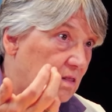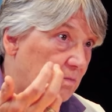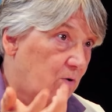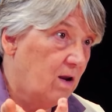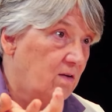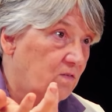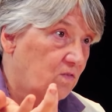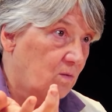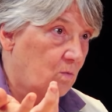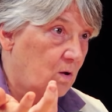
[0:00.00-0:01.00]
at the brain of
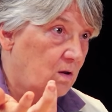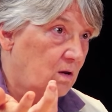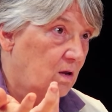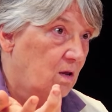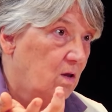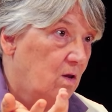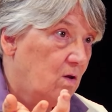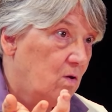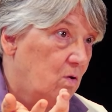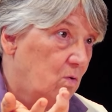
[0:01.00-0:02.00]
someone
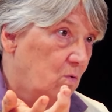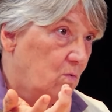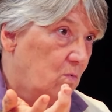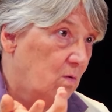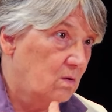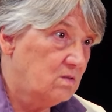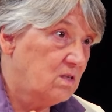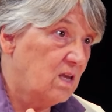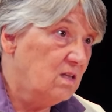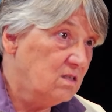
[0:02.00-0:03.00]
whose
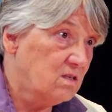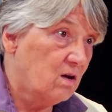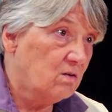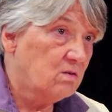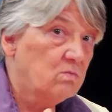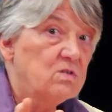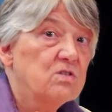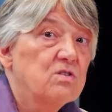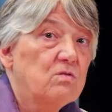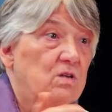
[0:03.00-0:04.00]
insult
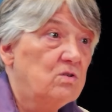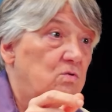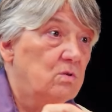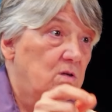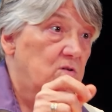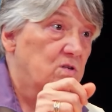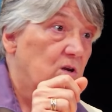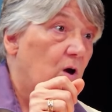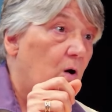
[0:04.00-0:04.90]
was 32 years